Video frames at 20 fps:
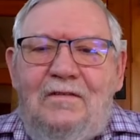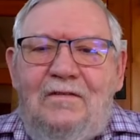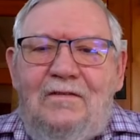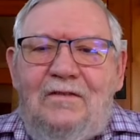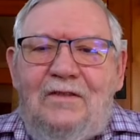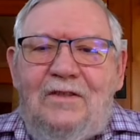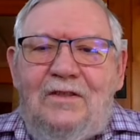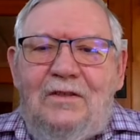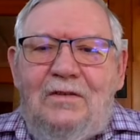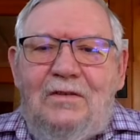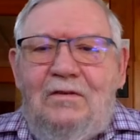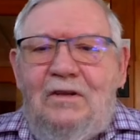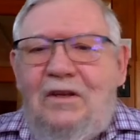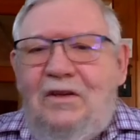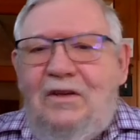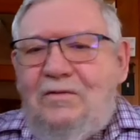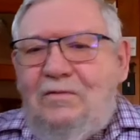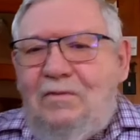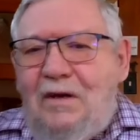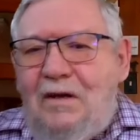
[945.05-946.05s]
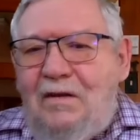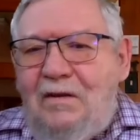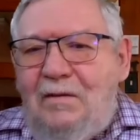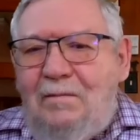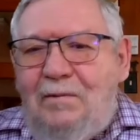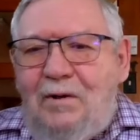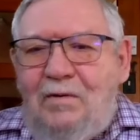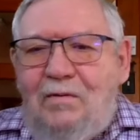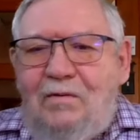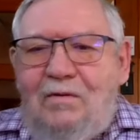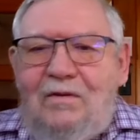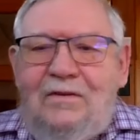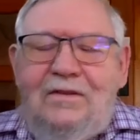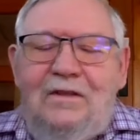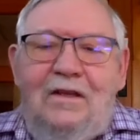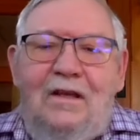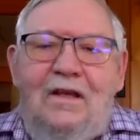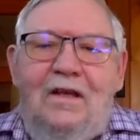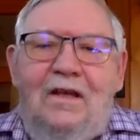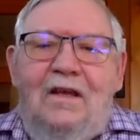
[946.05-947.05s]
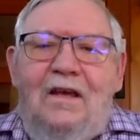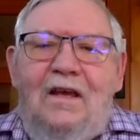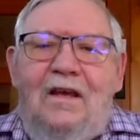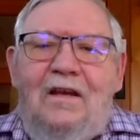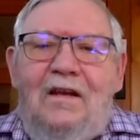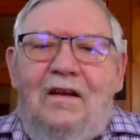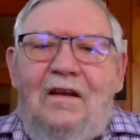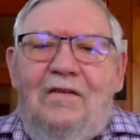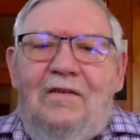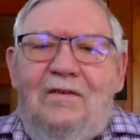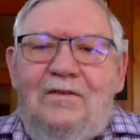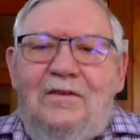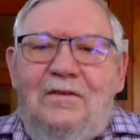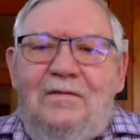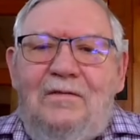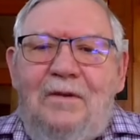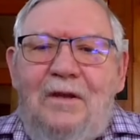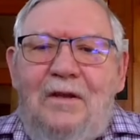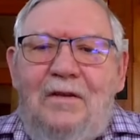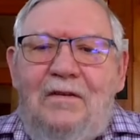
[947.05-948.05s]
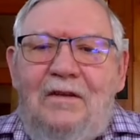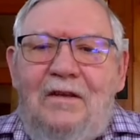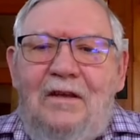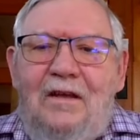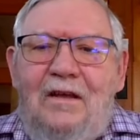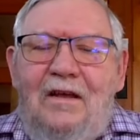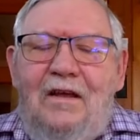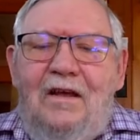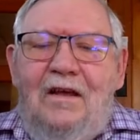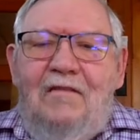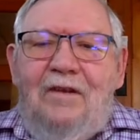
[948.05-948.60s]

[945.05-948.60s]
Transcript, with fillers: facilities while the Poles and others have been uh,